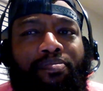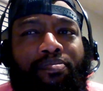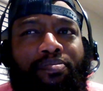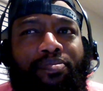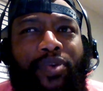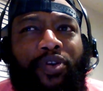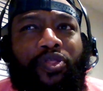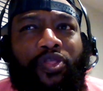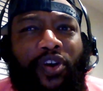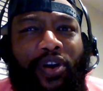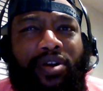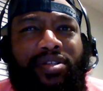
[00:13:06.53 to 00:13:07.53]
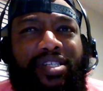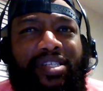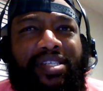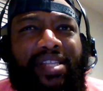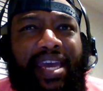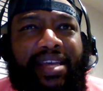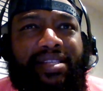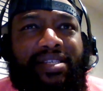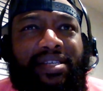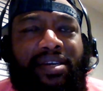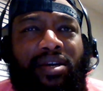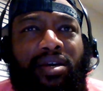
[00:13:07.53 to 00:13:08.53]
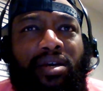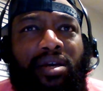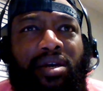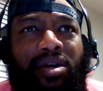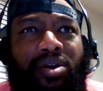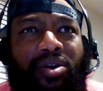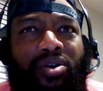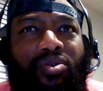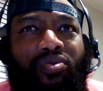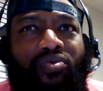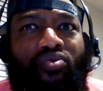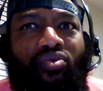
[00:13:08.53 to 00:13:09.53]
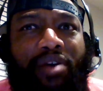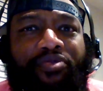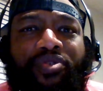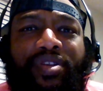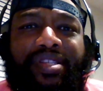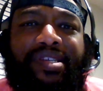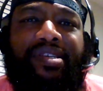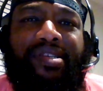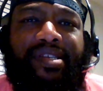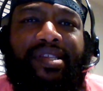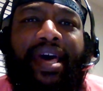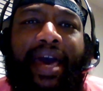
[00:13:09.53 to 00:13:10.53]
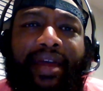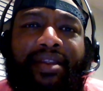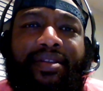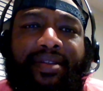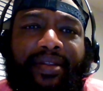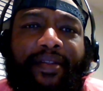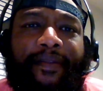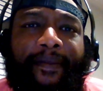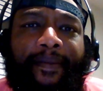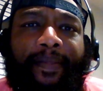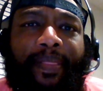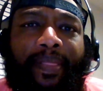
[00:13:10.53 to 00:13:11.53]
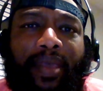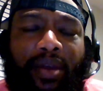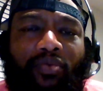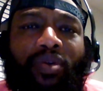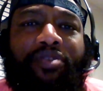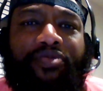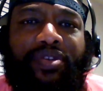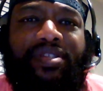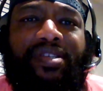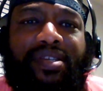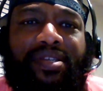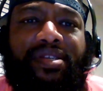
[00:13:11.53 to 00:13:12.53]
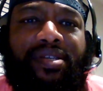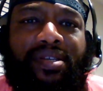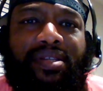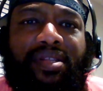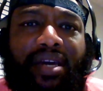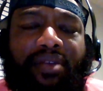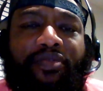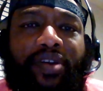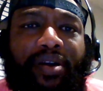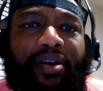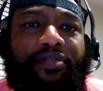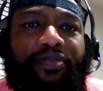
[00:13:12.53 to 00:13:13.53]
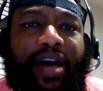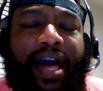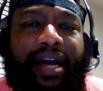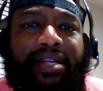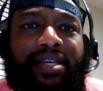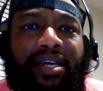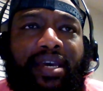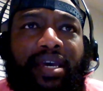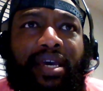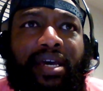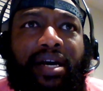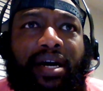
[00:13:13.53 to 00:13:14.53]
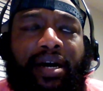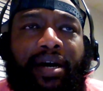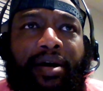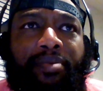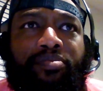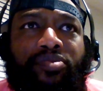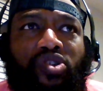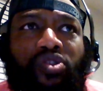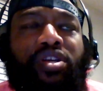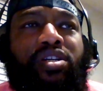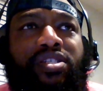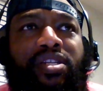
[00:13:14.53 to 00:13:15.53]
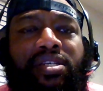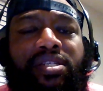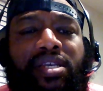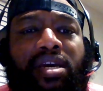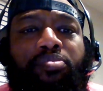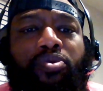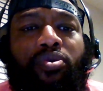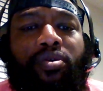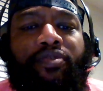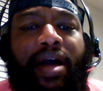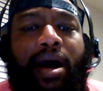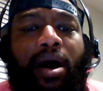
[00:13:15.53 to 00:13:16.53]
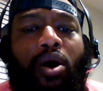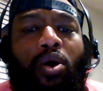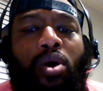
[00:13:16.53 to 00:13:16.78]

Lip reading: the third stanza references that. It references that very fact. So there's an example of how